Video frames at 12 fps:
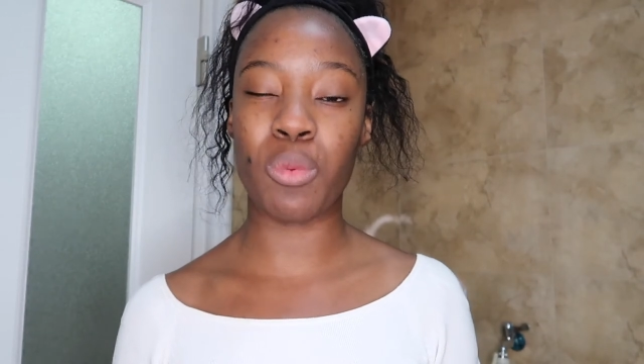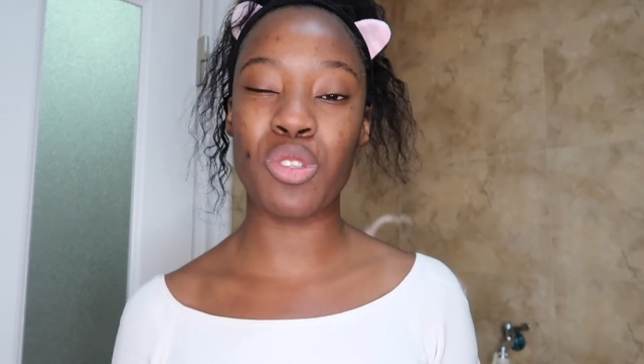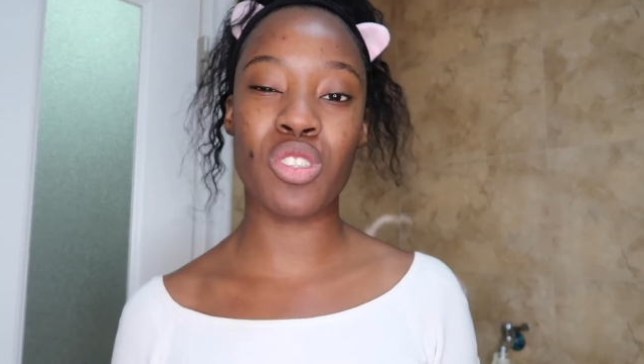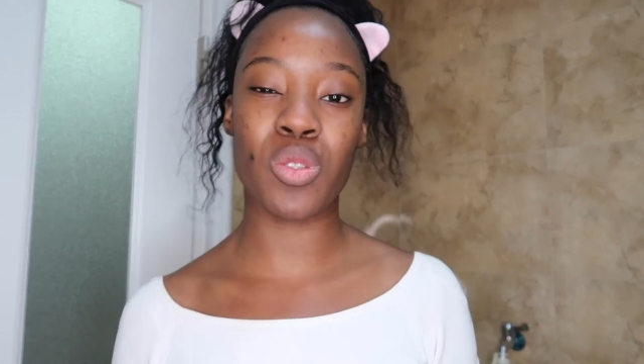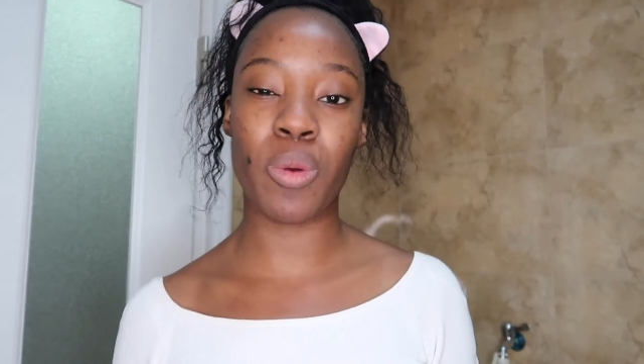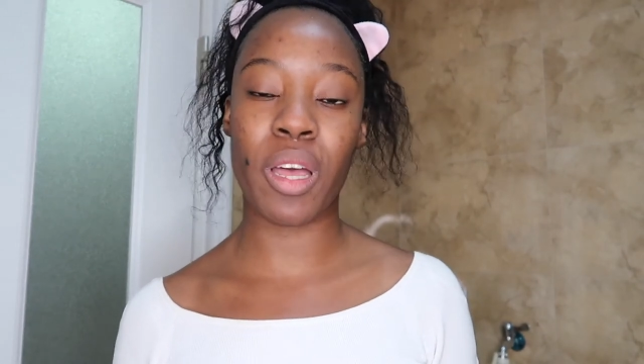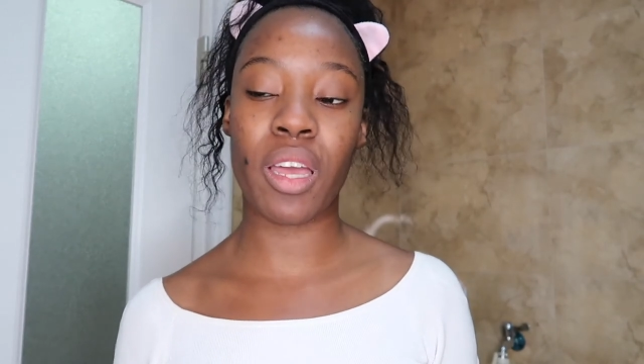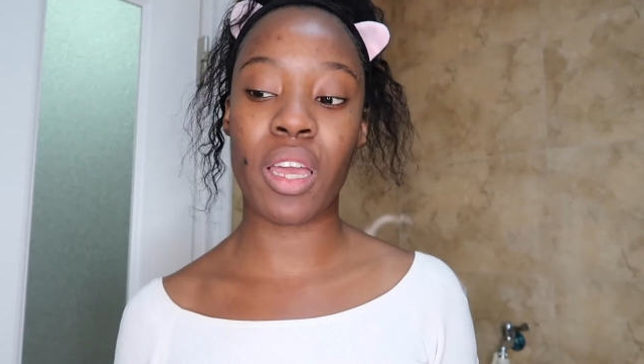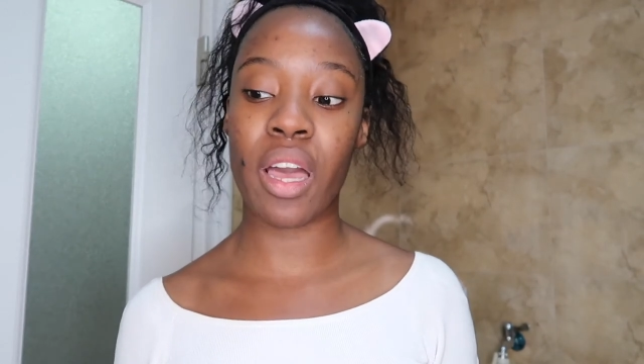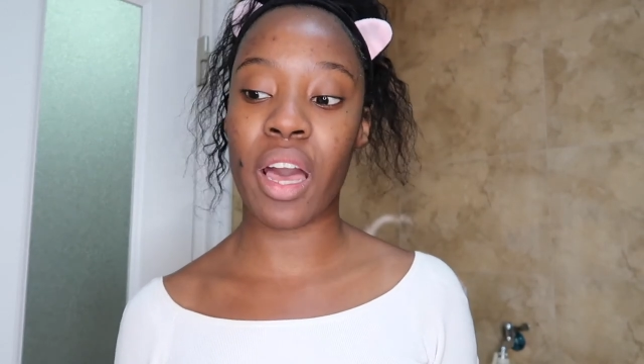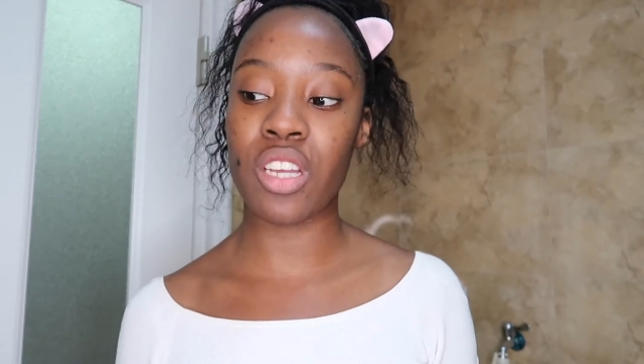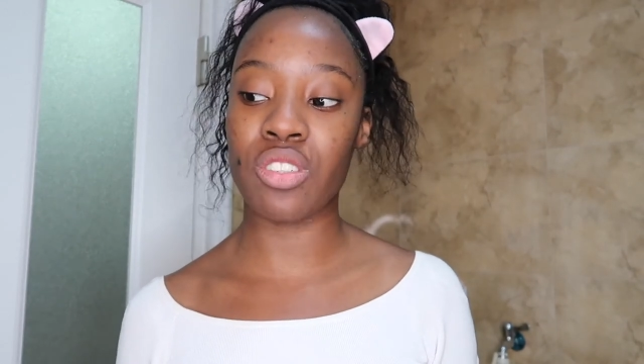which is
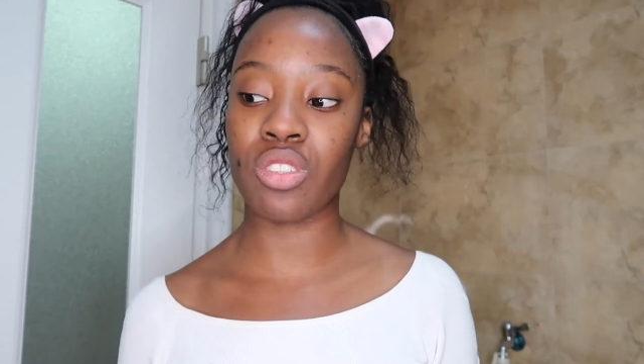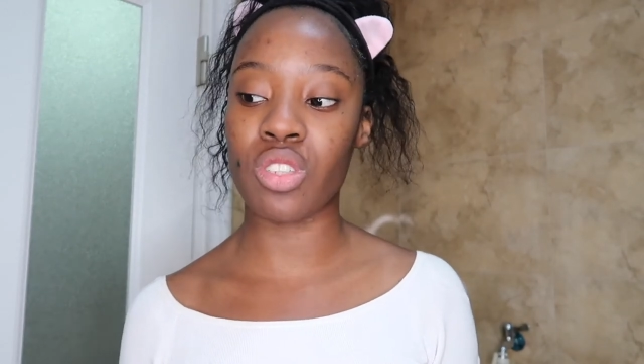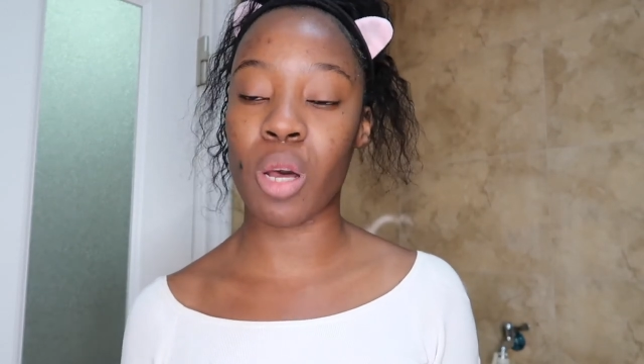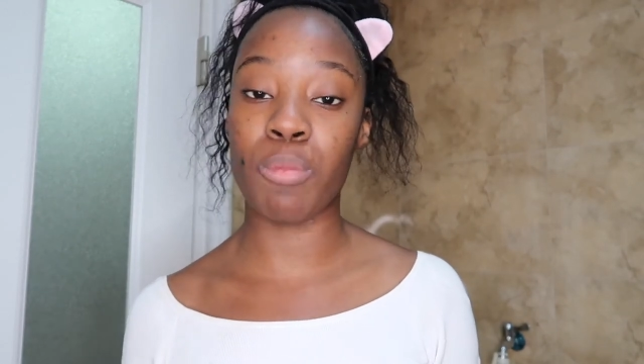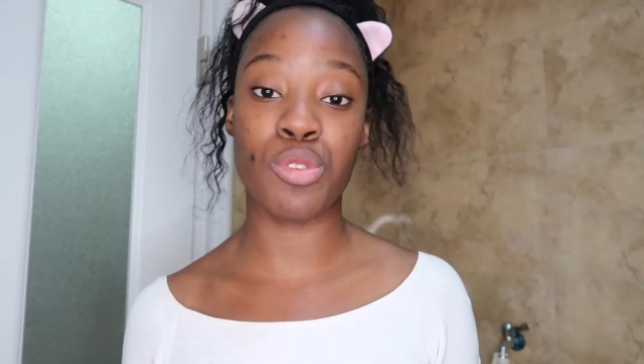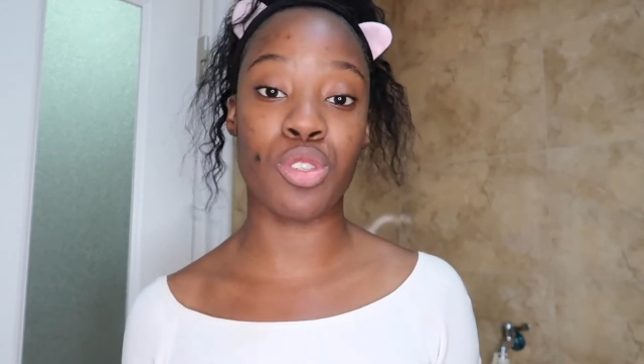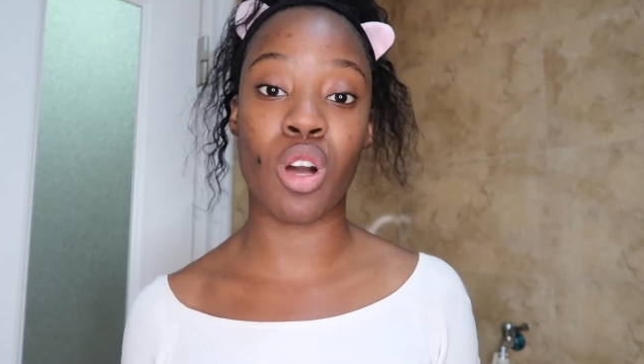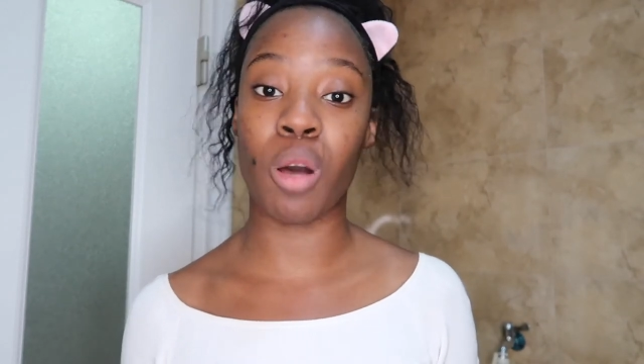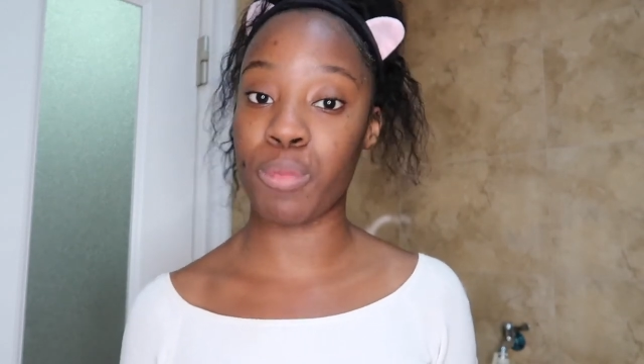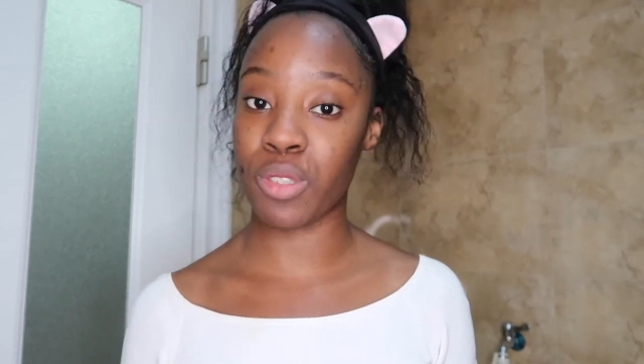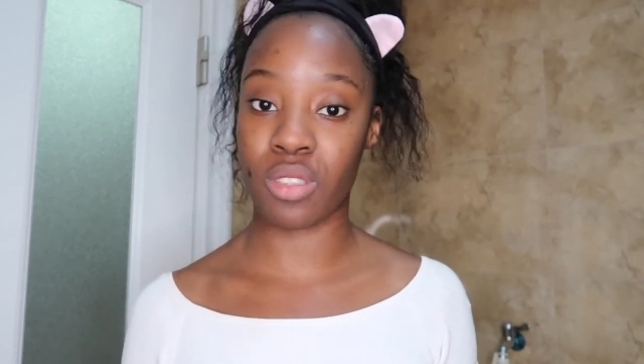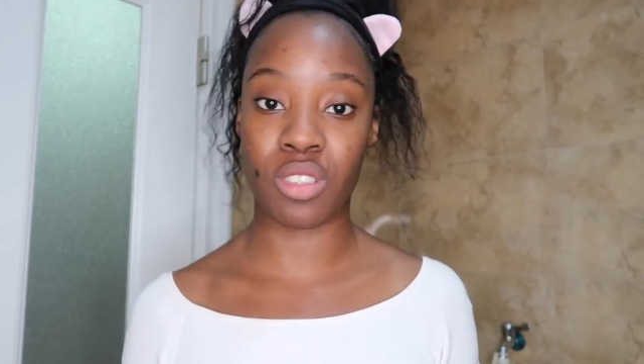why I just opt to
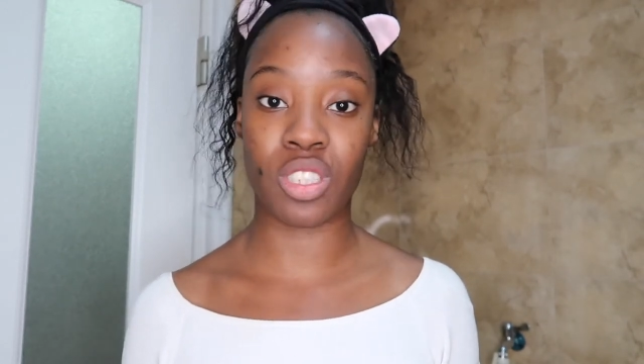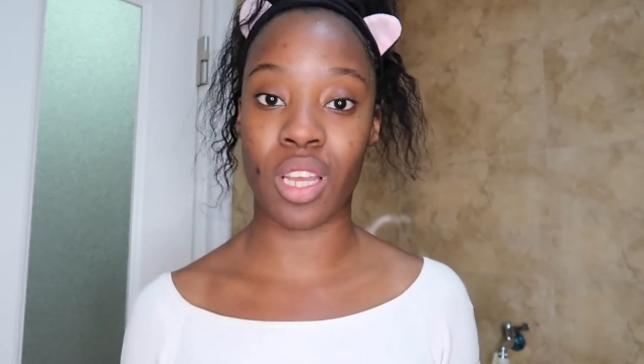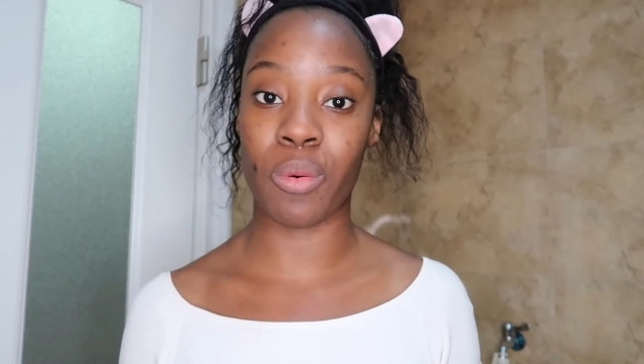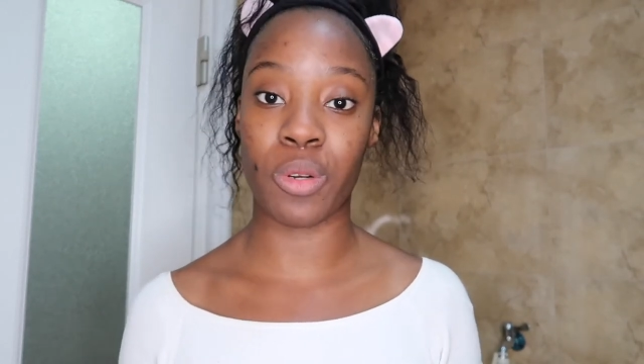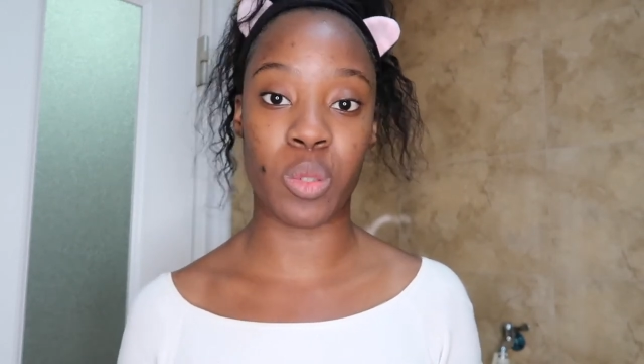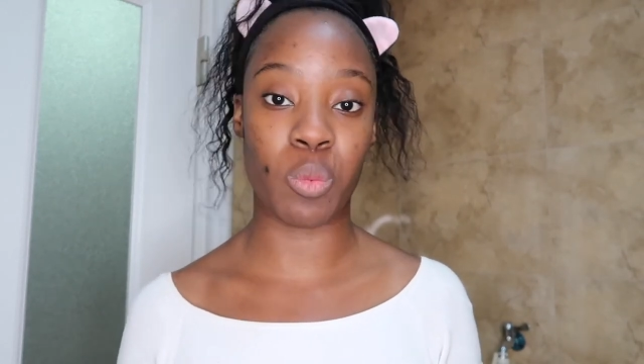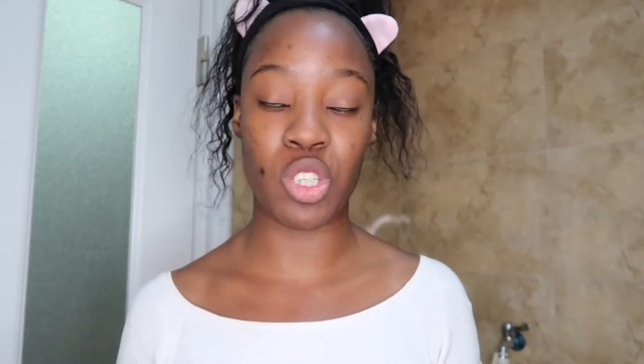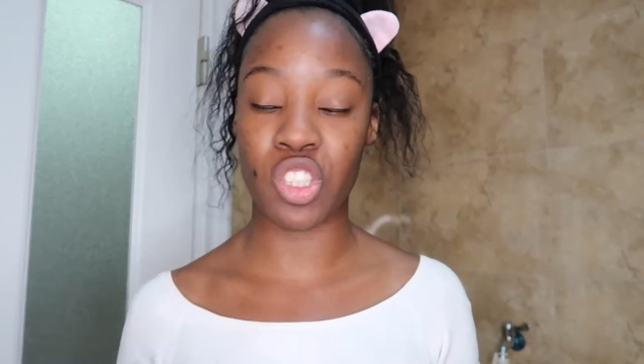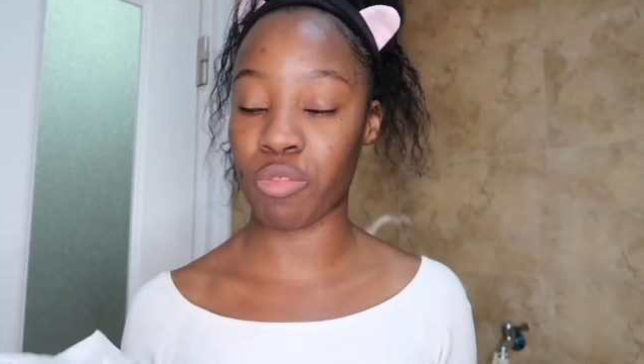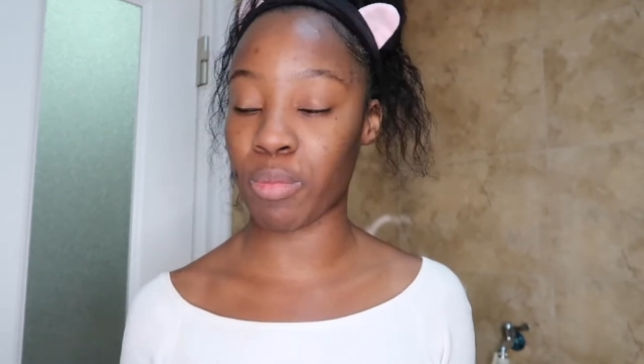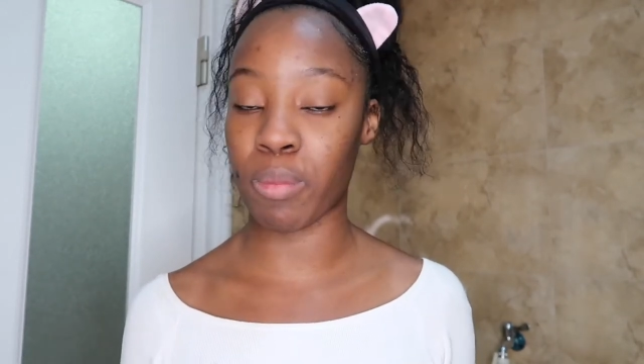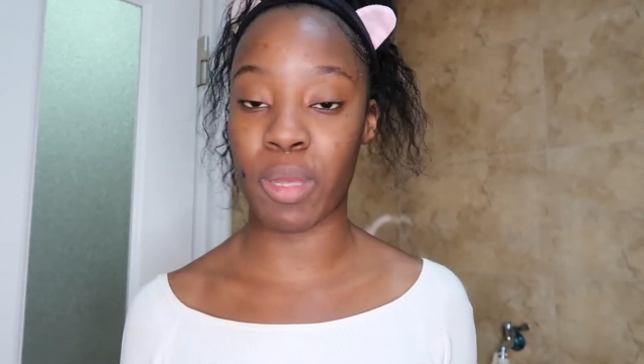hop into the shower and
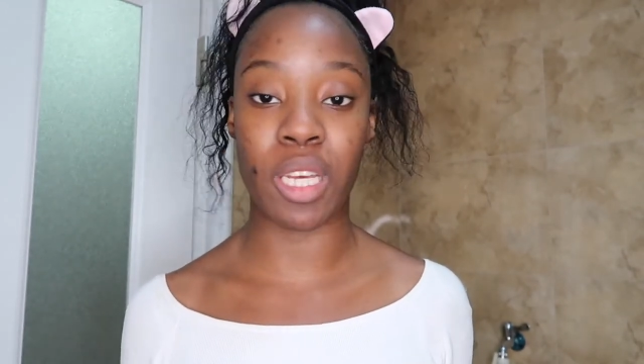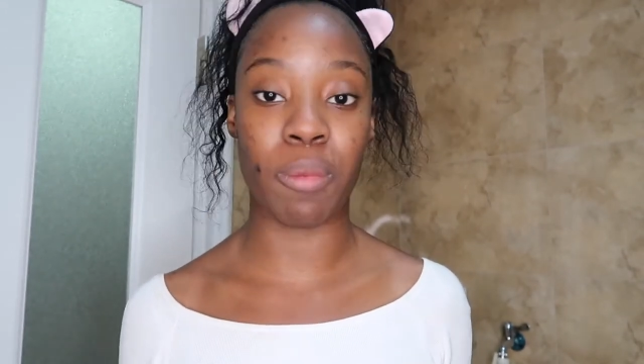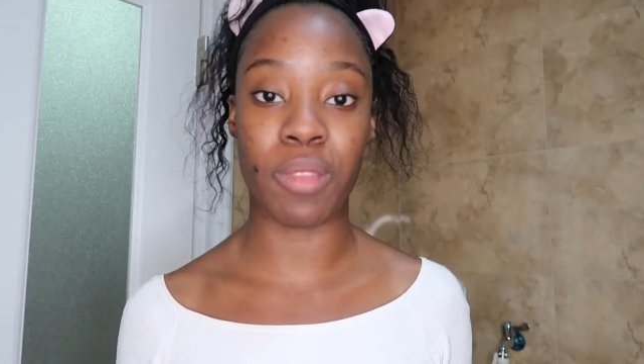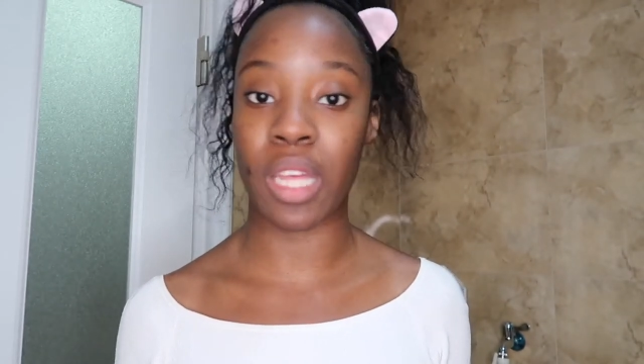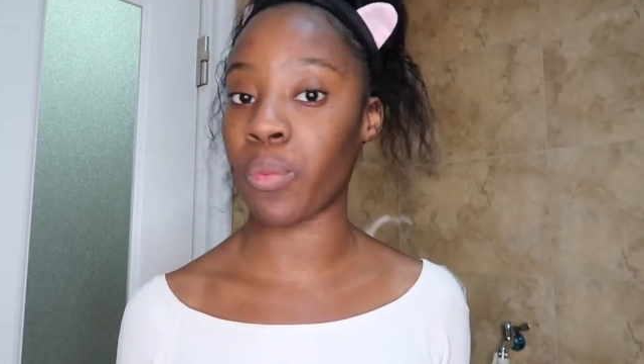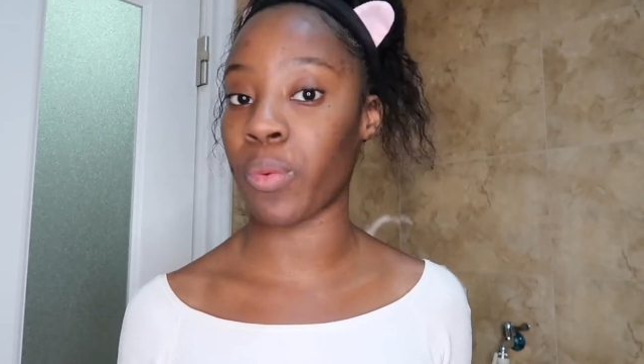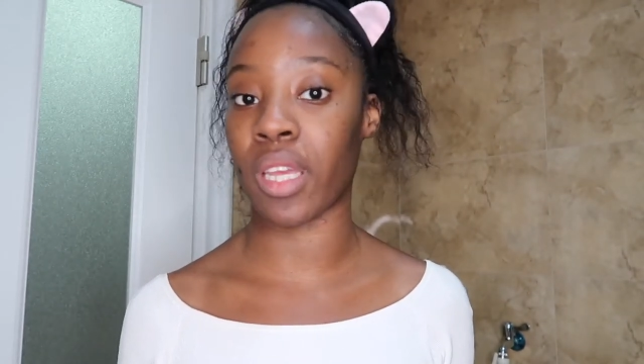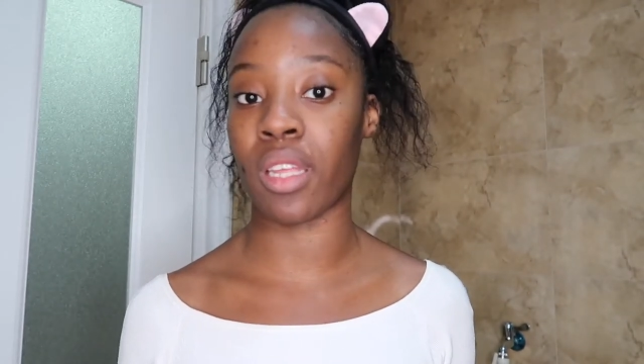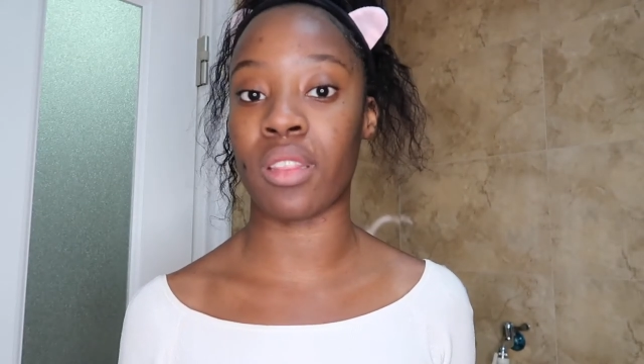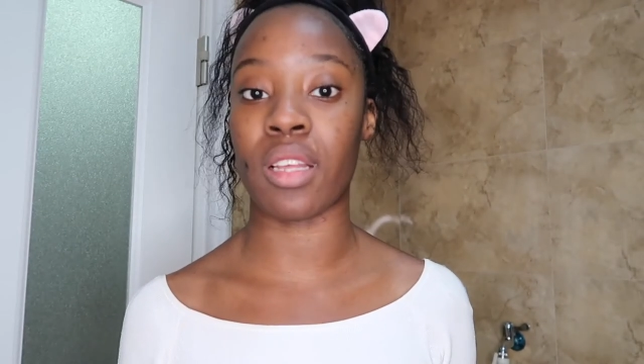wash off my makeup that way.